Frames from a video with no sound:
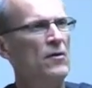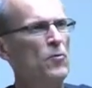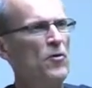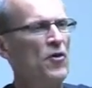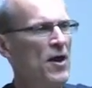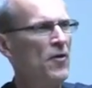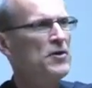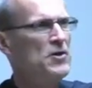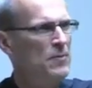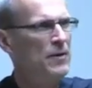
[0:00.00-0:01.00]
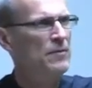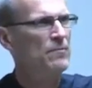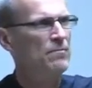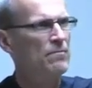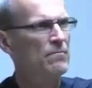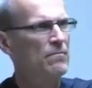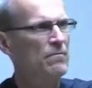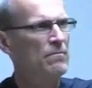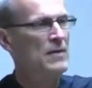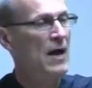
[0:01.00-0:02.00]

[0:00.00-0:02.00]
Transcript: with another human. Amen. Now,